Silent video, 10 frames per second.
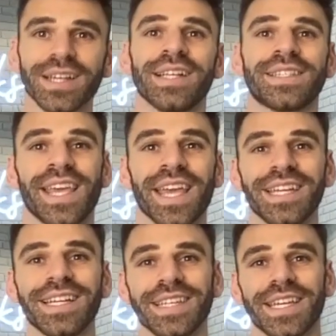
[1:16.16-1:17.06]
let's kick
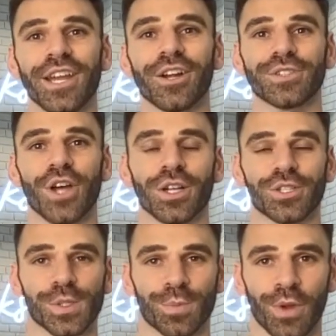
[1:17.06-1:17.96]
it into gear and talk
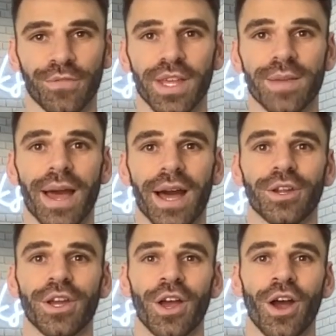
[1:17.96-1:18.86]
just briefly
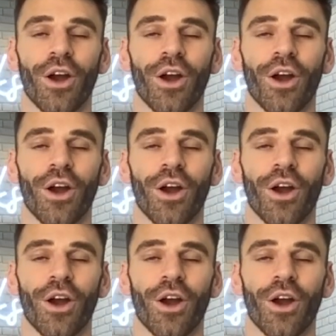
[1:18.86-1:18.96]
about